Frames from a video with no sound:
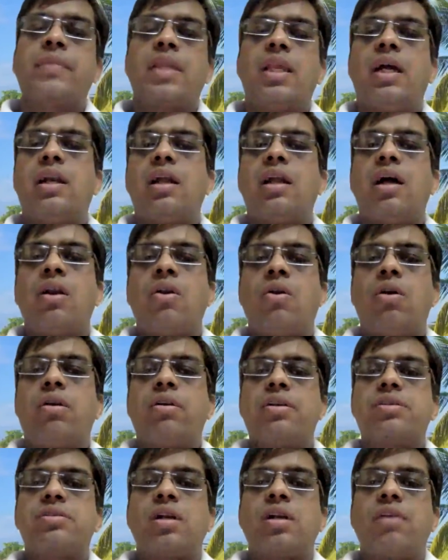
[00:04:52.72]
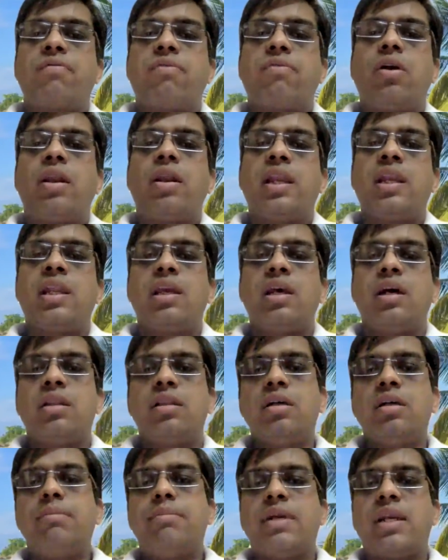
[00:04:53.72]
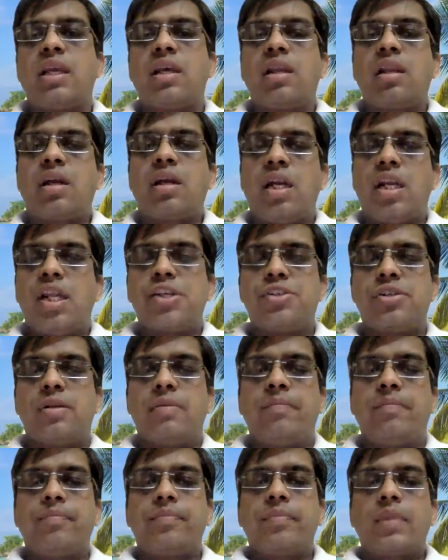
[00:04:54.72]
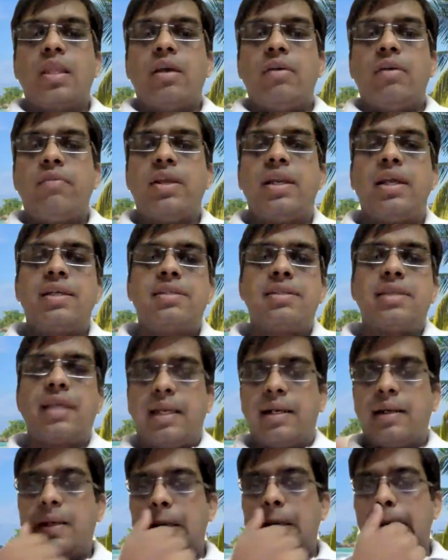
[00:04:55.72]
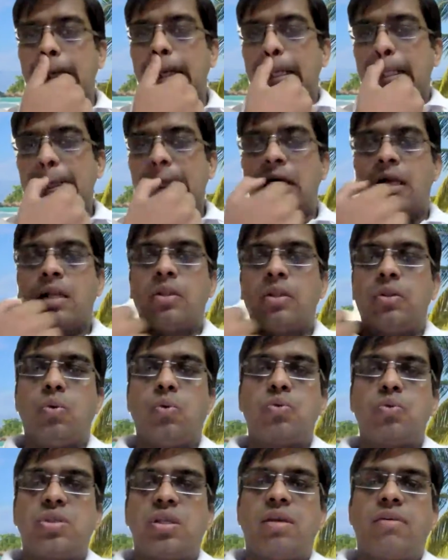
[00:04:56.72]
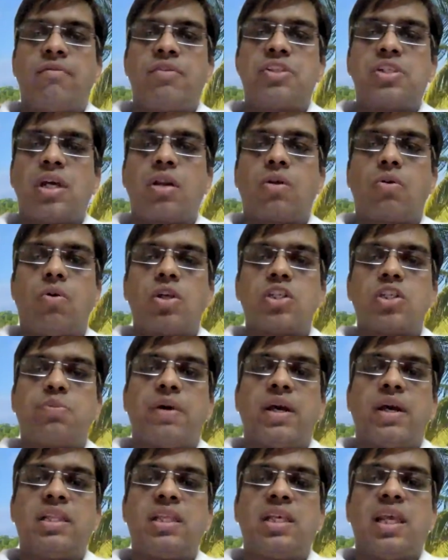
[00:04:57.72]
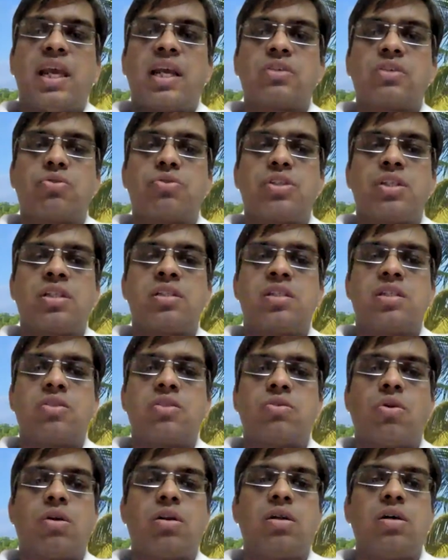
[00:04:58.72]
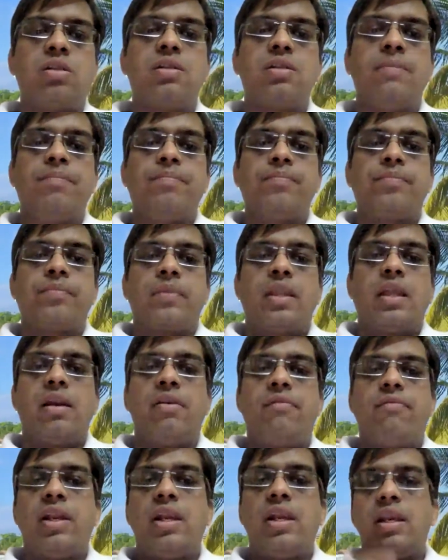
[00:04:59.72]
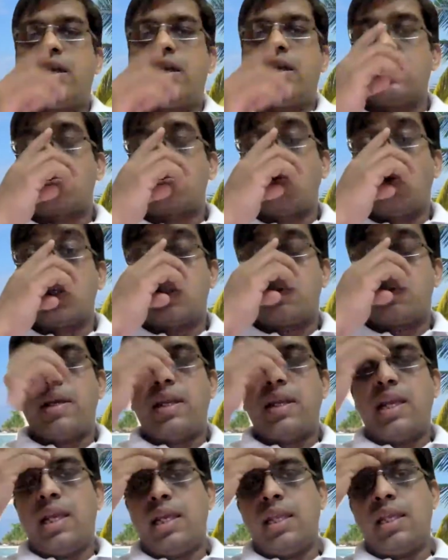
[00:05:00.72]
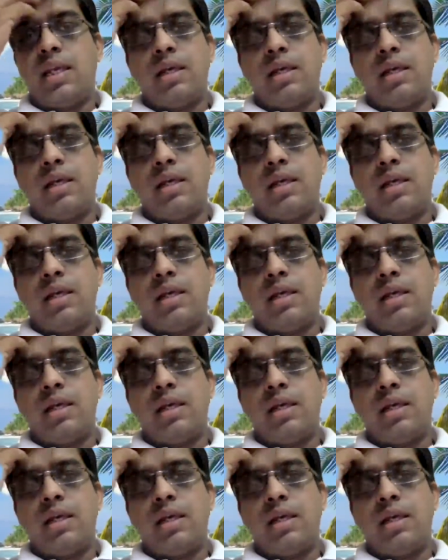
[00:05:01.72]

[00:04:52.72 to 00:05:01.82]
and are not result for any other medical condition. Whereas secondary headaches are those which are caused by the exogenous disorders and when it is caused by any